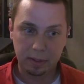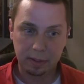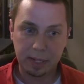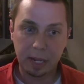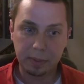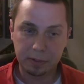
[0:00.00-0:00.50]

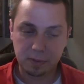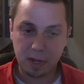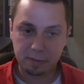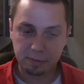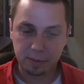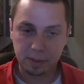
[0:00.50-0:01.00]
that was
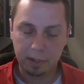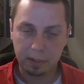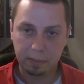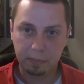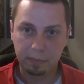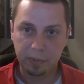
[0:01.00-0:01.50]
rough,
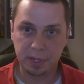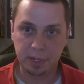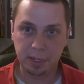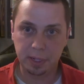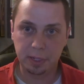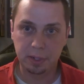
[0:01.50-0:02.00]
but
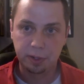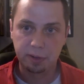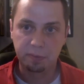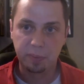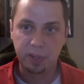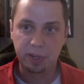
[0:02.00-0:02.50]
it could
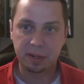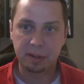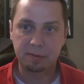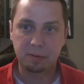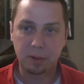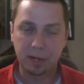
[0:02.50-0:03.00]
have been
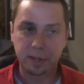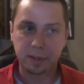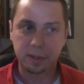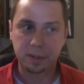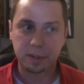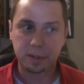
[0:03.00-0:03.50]
avoided